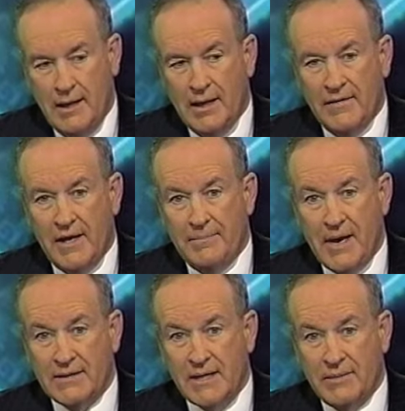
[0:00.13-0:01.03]
In the
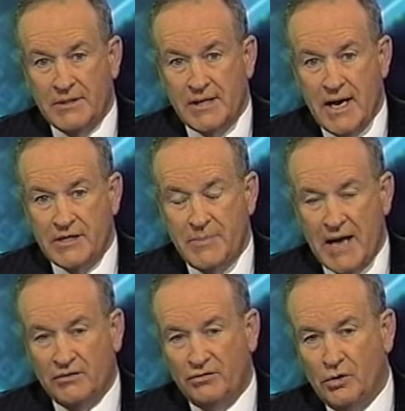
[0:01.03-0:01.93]
Impact segment tonight, it's
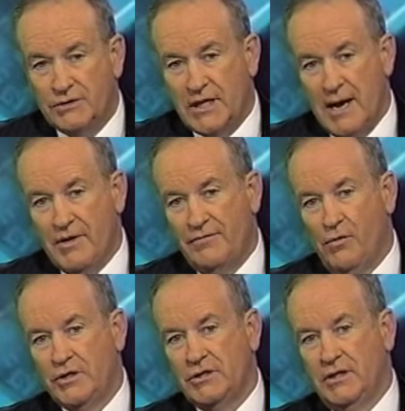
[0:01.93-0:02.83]
back to school time, and
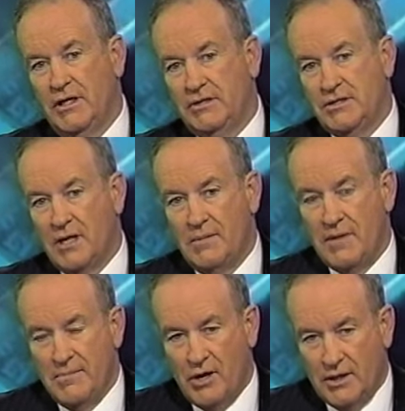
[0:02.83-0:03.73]
unfortunately at some
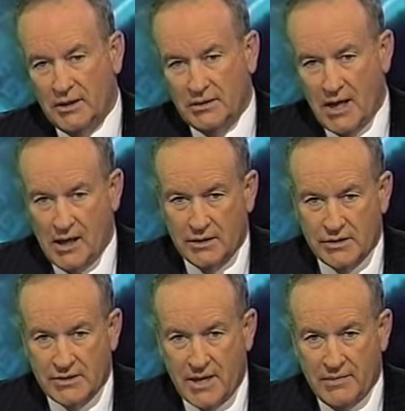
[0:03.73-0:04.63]
American
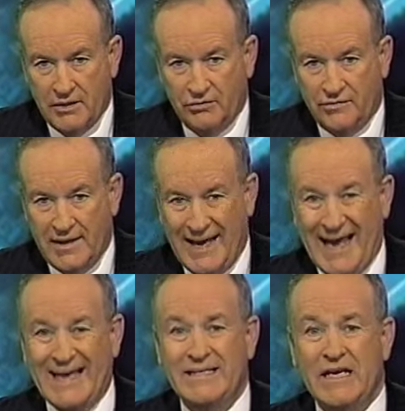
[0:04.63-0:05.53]
colleges, that means the
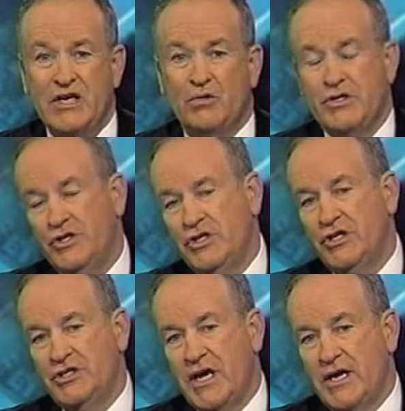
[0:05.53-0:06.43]
anti-Christian
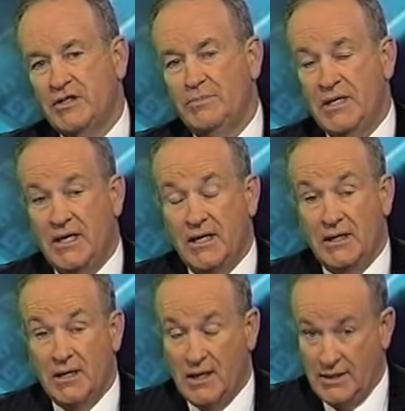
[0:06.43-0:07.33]
attacks
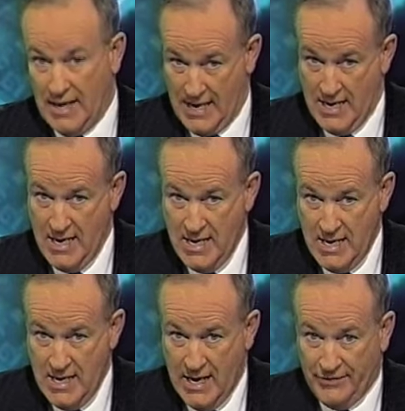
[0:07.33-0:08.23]
begin again.
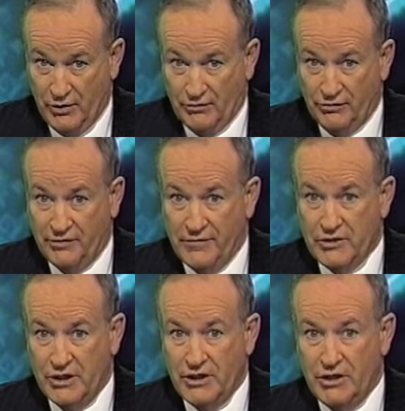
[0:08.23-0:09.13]
At the University of
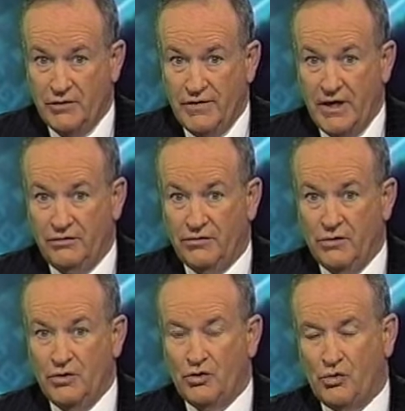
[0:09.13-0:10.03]
Virginia, UVA
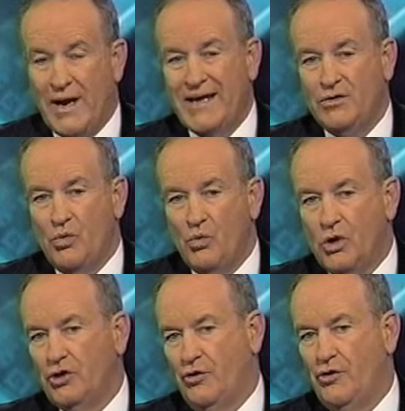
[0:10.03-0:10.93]
student Grant
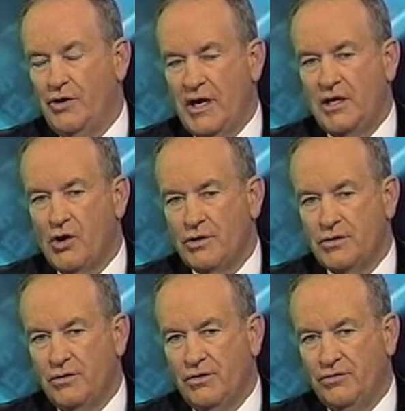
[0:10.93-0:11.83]
Woolard, a
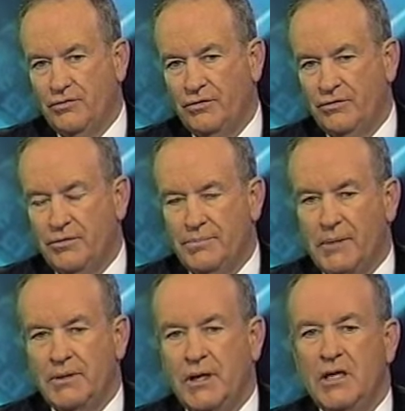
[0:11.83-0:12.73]
cartoonist for a student
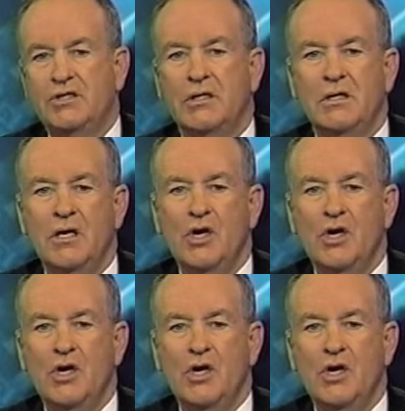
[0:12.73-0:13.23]
publication,